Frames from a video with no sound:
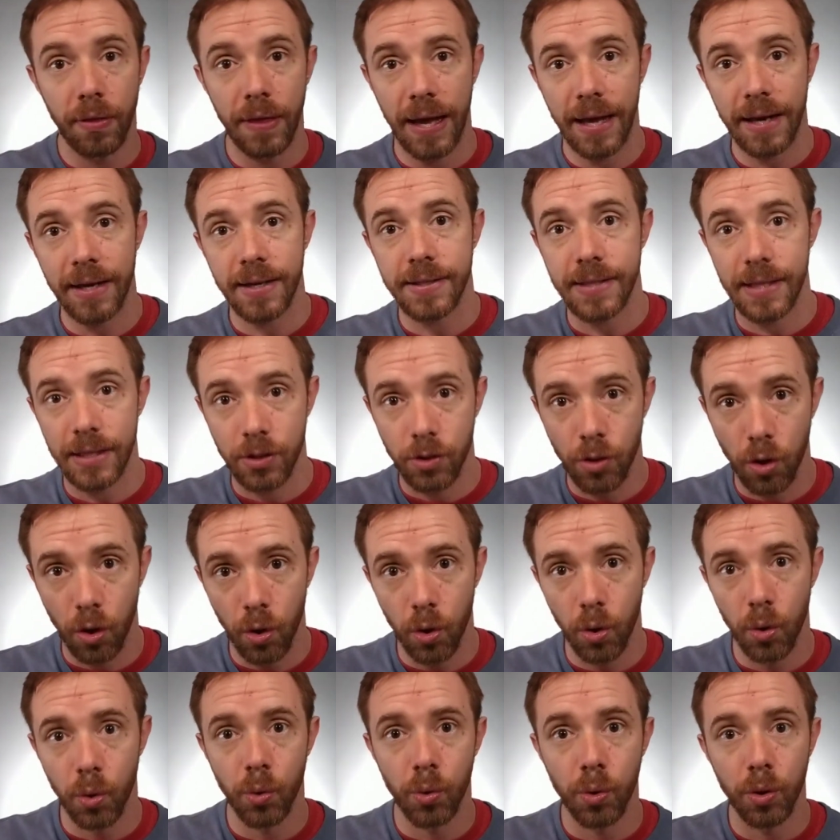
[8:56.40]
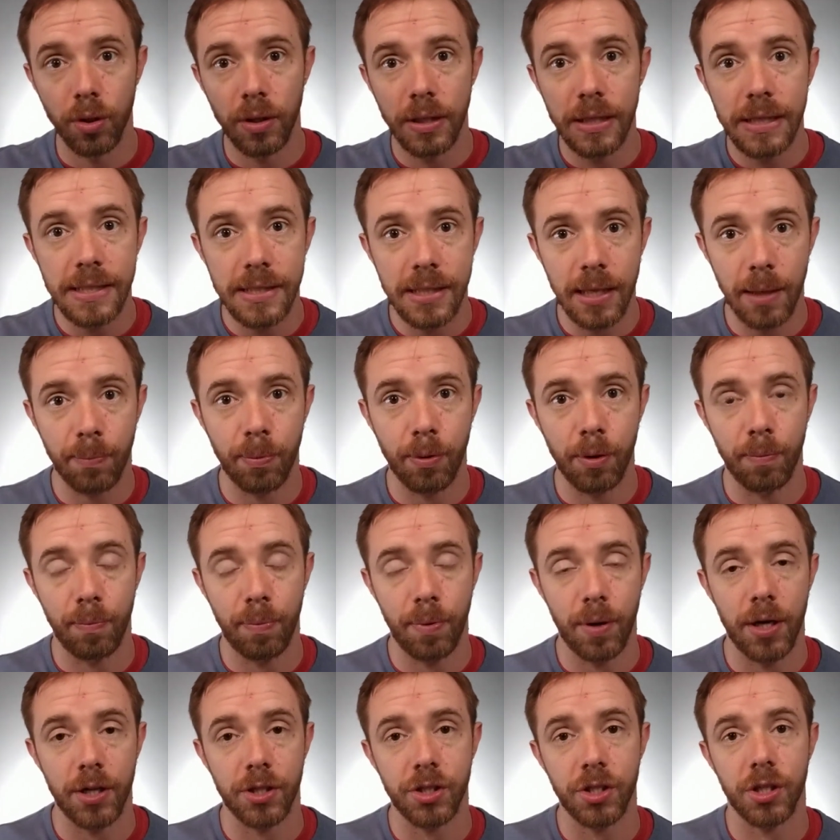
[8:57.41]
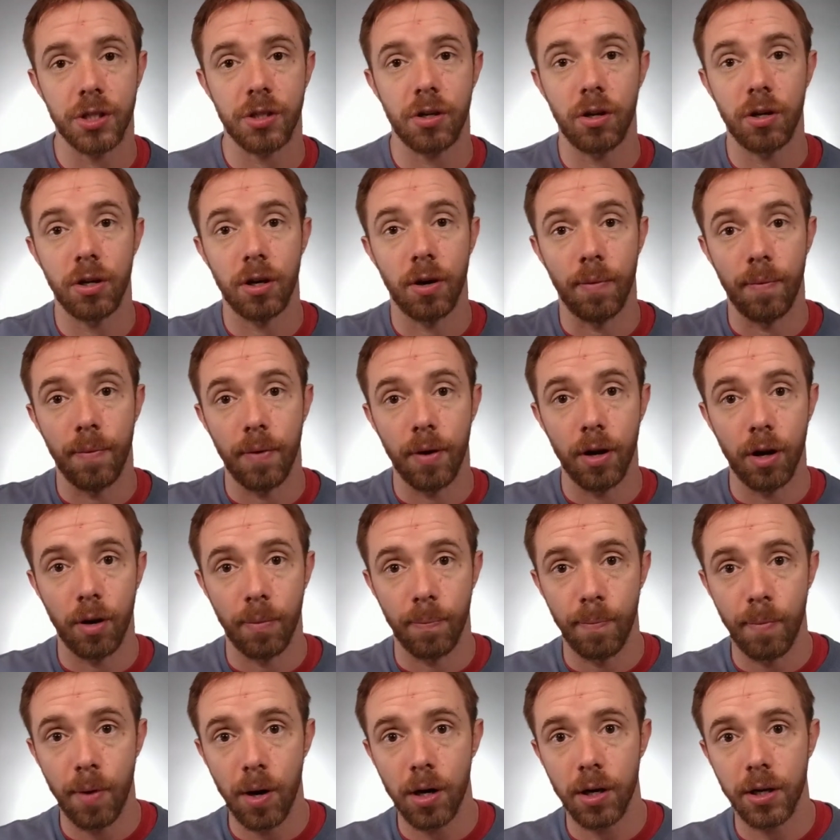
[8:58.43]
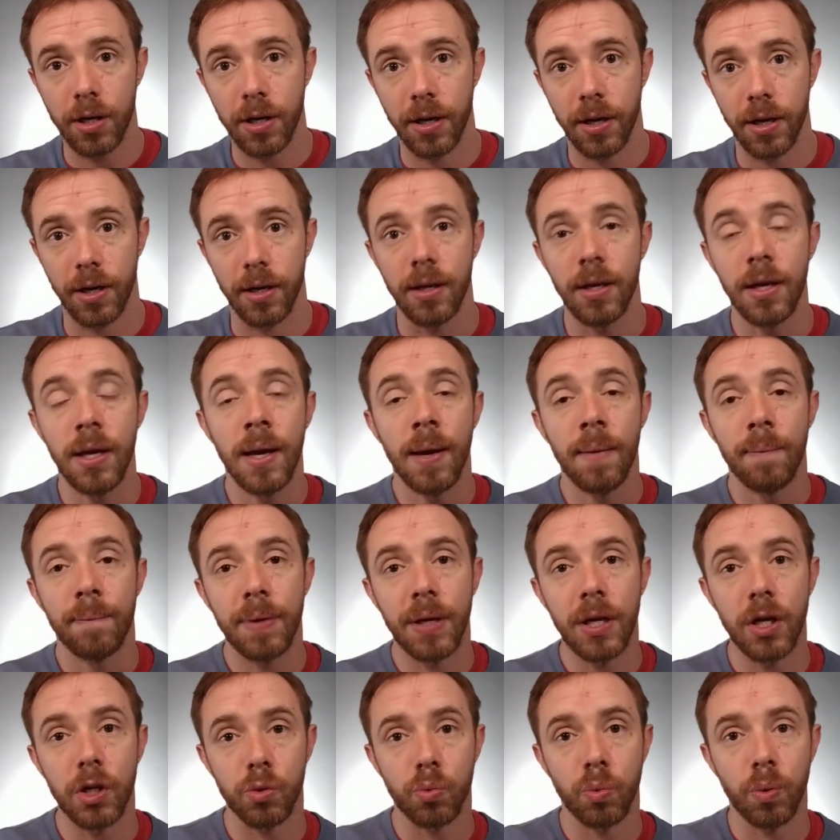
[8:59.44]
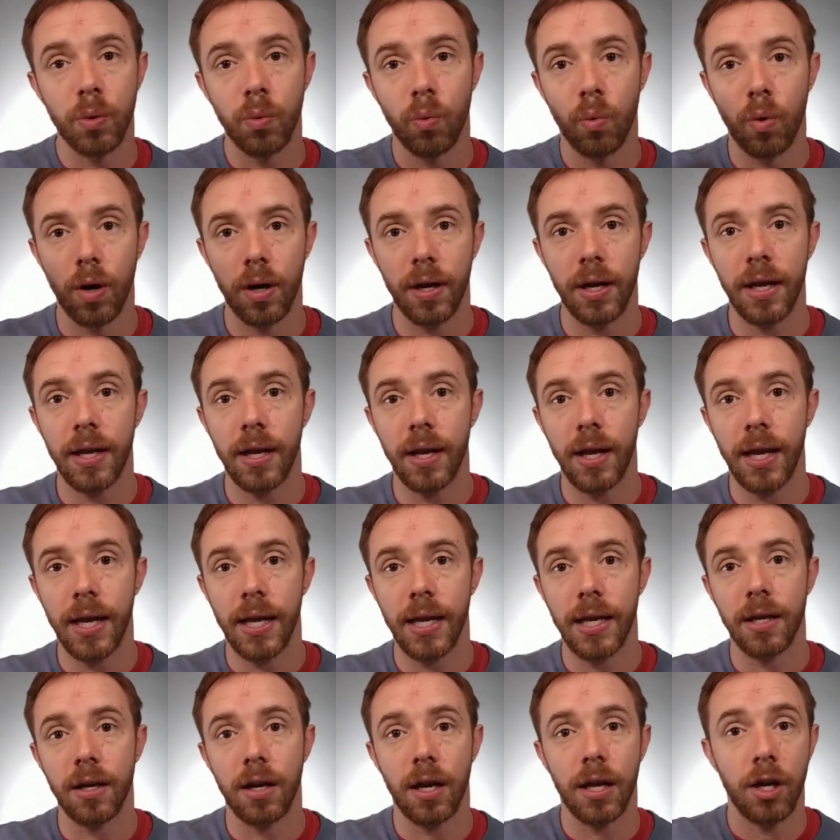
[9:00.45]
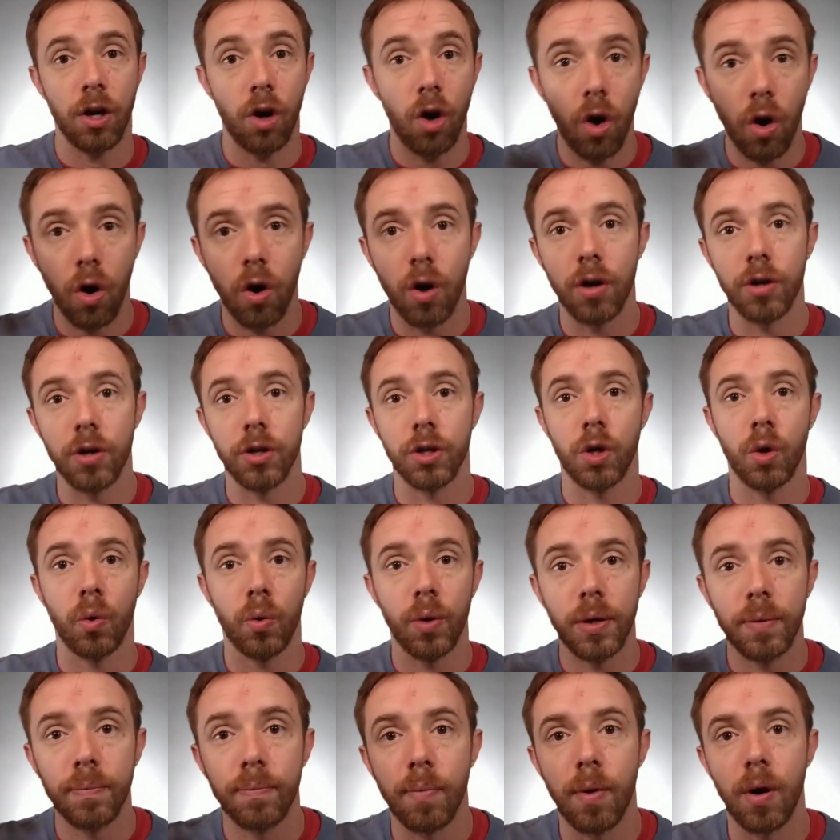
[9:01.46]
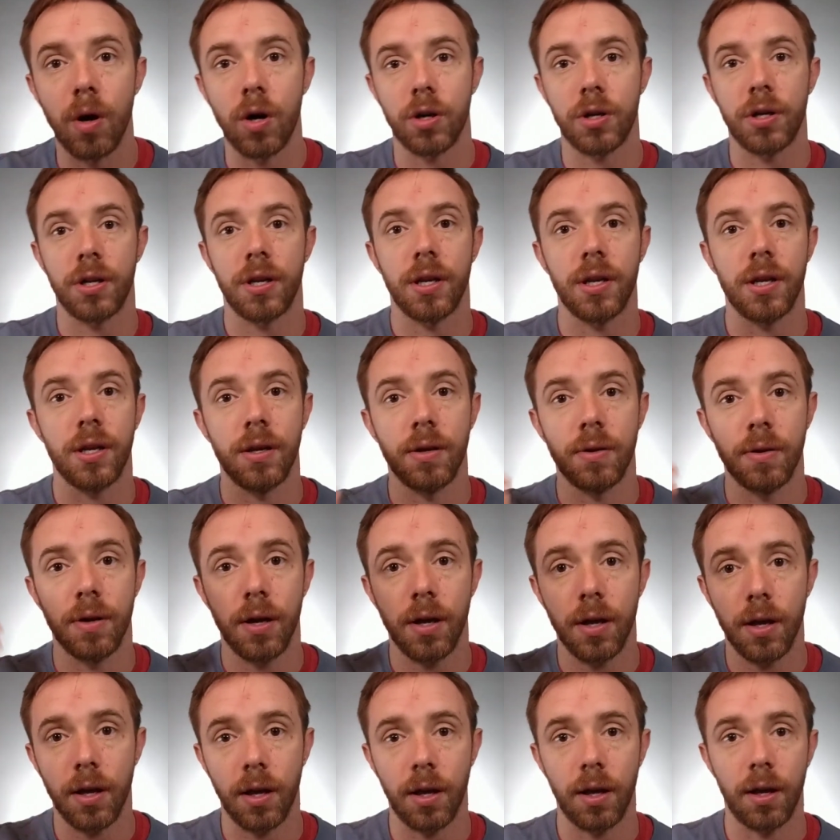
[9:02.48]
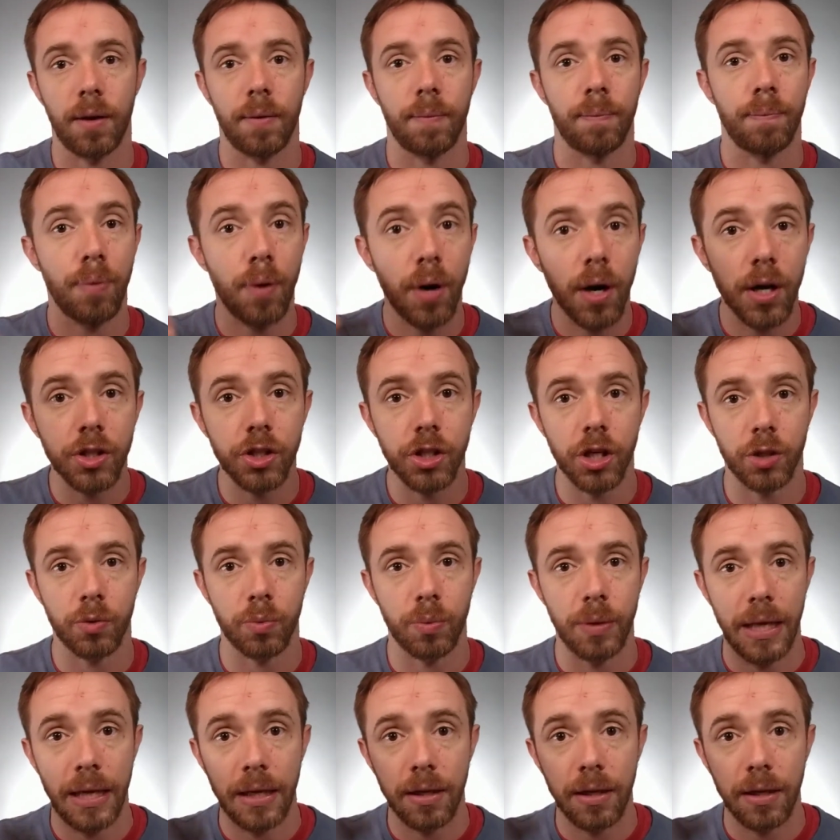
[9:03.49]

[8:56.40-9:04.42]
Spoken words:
that as a totally separate project in our marketing because we want an ongoing marketing project with